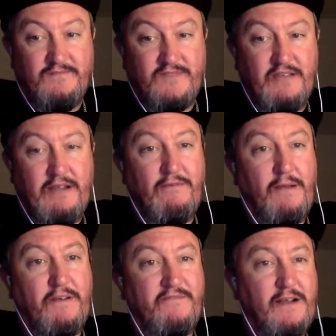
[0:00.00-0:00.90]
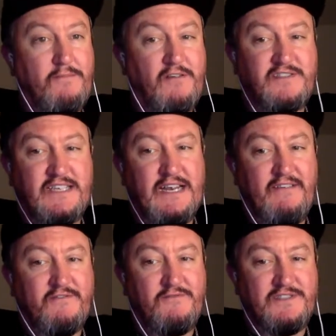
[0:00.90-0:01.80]
The way Robin Van Persie
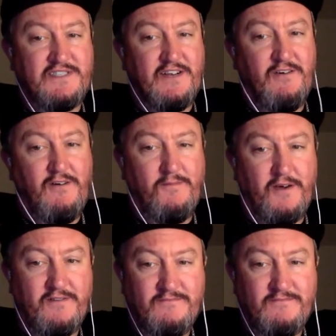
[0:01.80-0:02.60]
left was, but